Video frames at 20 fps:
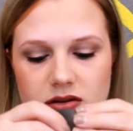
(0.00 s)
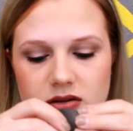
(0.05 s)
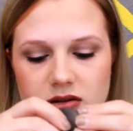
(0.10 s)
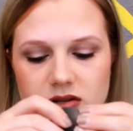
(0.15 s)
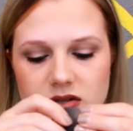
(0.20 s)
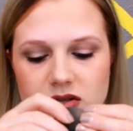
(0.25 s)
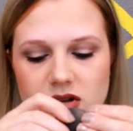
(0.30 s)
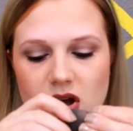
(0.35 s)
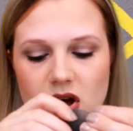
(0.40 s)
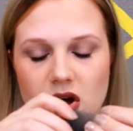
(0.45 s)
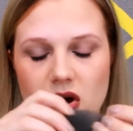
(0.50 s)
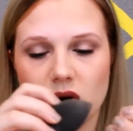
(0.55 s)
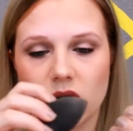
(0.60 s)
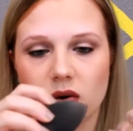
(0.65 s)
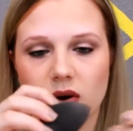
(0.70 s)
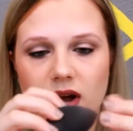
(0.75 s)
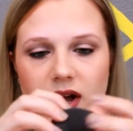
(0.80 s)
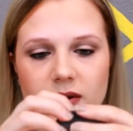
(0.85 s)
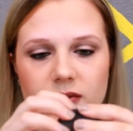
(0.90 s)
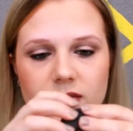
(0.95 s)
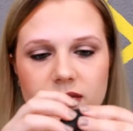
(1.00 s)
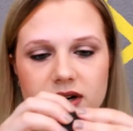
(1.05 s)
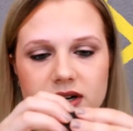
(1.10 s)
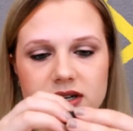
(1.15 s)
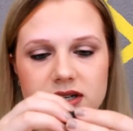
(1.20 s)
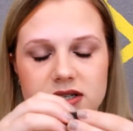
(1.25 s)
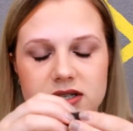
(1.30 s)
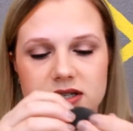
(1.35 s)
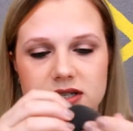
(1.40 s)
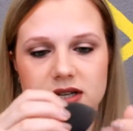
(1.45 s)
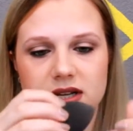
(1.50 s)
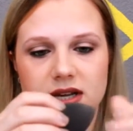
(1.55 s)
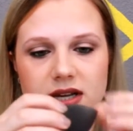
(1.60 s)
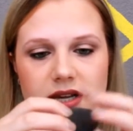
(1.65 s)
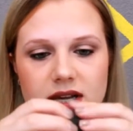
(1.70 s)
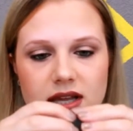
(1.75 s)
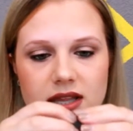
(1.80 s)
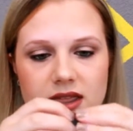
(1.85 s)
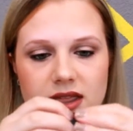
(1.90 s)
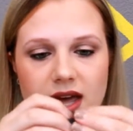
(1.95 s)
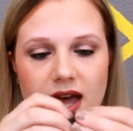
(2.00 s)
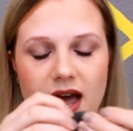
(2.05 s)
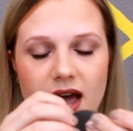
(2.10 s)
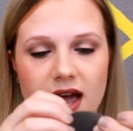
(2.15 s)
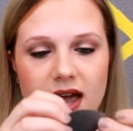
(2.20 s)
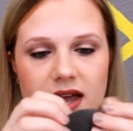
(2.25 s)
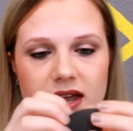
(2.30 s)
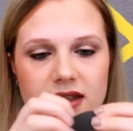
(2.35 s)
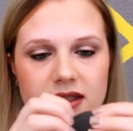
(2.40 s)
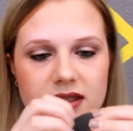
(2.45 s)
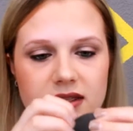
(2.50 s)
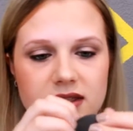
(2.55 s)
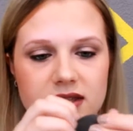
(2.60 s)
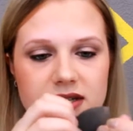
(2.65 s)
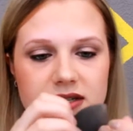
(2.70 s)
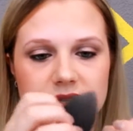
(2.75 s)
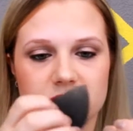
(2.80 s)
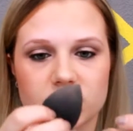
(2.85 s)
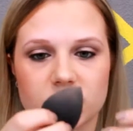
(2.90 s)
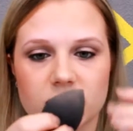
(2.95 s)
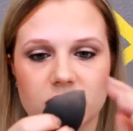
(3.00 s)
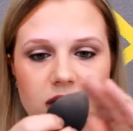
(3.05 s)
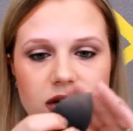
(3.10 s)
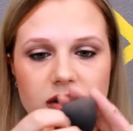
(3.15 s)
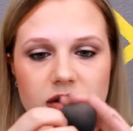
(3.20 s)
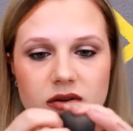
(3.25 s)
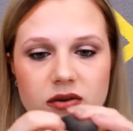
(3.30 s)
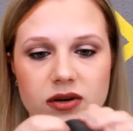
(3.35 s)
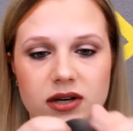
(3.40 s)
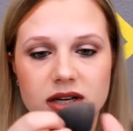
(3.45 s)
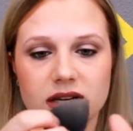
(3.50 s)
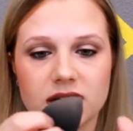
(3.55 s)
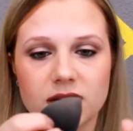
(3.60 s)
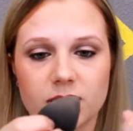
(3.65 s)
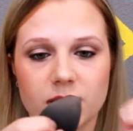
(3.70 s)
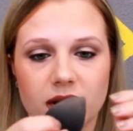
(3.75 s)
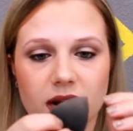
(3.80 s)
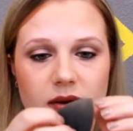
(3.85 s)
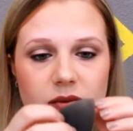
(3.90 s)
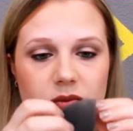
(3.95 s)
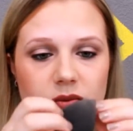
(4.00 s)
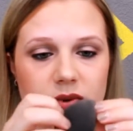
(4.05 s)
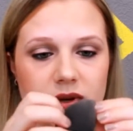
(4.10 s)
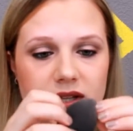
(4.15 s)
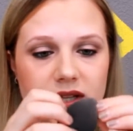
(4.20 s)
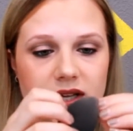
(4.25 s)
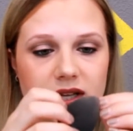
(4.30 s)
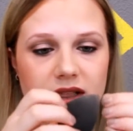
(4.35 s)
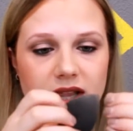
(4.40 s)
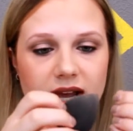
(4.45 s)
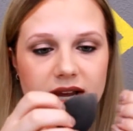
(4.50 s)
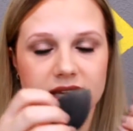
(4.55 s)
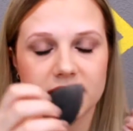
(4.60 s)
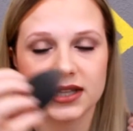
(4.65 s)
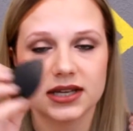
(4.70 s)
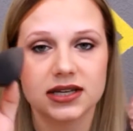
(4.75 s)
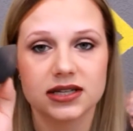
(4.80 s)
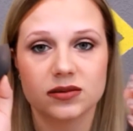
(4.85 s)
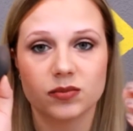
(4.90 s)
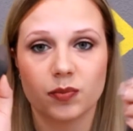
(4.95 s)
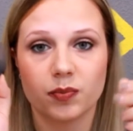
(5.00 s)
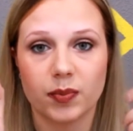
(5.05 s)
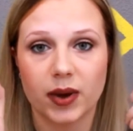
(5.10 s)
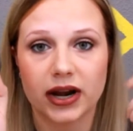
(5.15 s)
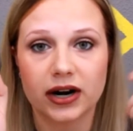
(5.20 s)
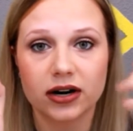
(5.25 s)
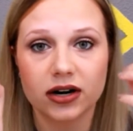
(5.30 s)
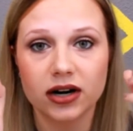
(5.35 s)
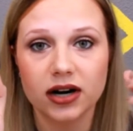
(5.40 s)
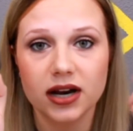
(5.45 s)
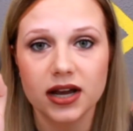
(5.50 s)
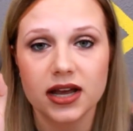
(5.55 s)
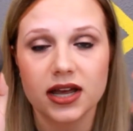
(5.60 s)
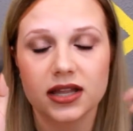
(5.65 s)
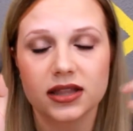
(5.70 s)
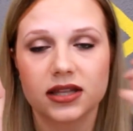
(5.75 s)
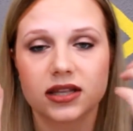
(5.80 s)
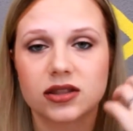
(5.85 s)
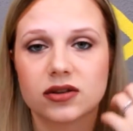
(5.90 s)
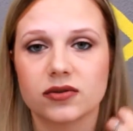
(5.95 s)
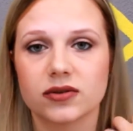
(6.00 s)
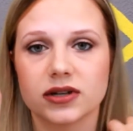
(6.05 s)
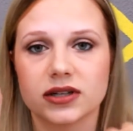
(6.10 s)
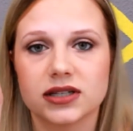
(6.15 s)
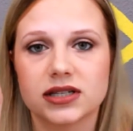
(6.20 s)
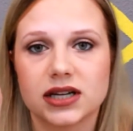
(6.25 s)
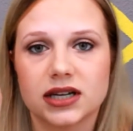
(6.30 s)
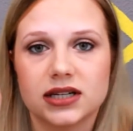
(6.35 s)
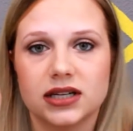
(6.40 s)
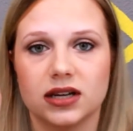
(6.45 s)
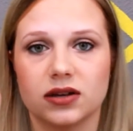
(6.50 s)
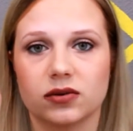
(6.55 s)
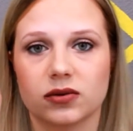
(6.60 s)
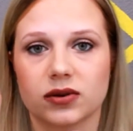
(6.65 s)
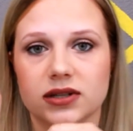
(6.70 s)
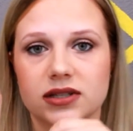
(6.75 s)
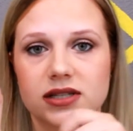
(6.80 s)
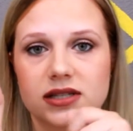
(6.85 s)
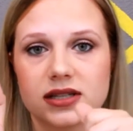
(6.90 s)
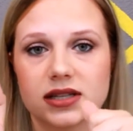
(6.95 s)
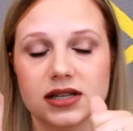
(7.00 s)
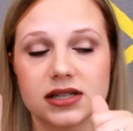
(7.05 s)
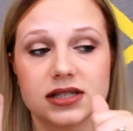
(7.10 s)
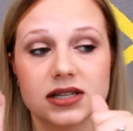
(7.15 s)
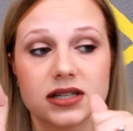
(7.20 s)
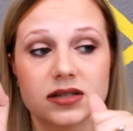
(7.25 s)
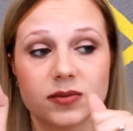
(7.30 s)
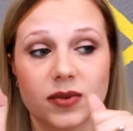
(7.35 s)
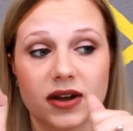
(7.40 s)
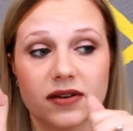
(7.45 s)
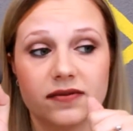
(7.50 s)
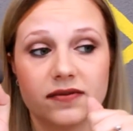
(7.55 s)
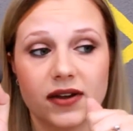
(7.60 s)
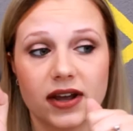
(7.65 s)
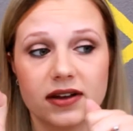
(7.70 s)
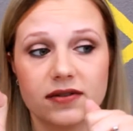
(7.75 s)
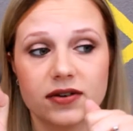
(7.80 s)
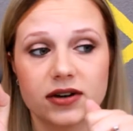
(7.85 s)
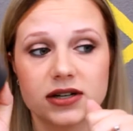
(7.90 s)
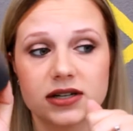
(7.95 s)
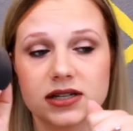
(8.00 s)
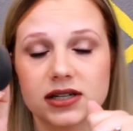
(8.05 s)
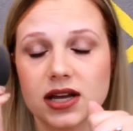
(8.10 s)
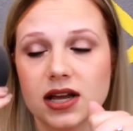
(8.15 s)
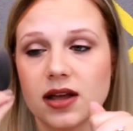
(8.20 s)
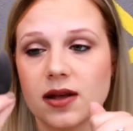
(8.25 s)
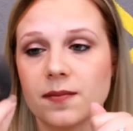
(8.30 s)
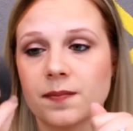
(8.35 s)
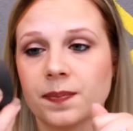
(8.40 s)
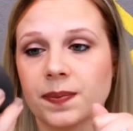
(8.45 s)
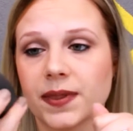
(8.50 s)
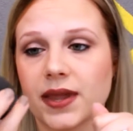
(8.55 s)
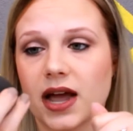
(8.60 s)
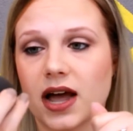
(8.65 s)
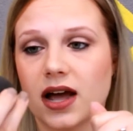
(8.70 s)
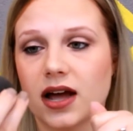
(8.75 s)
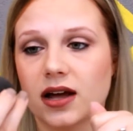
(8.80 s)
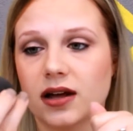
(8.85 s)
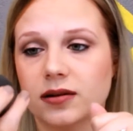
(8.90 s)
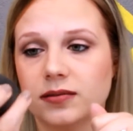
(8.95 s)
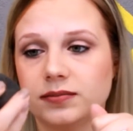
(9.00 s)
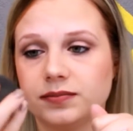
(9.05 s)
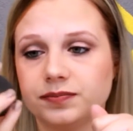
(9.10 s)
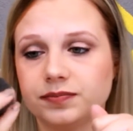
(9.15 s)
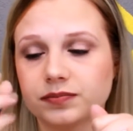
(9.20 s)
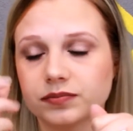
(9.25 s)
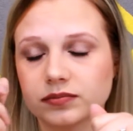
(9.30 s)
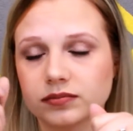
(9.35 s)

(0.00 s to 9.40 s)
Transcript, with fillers: so I wanted to get that, and these were included, but I really like these better than the Real Technique ones. This is my favorite um,